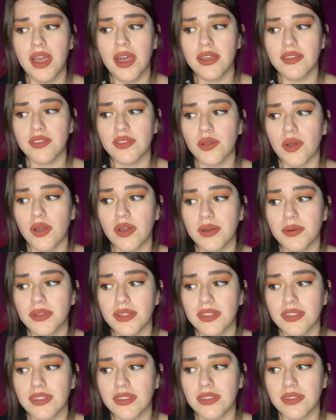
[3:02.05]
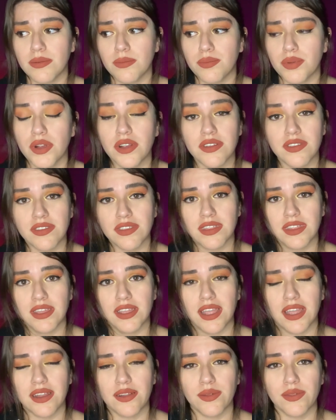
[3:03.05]
So,
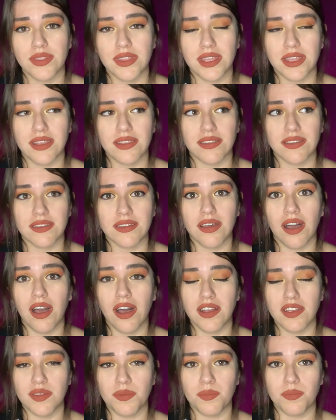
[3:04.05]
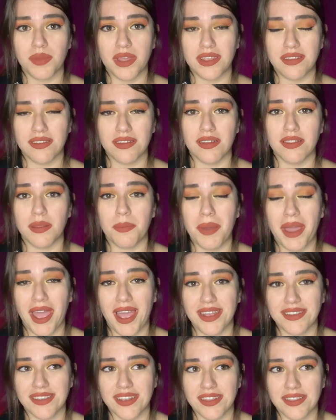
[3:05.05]
personally, I don't think it's caused based on the past.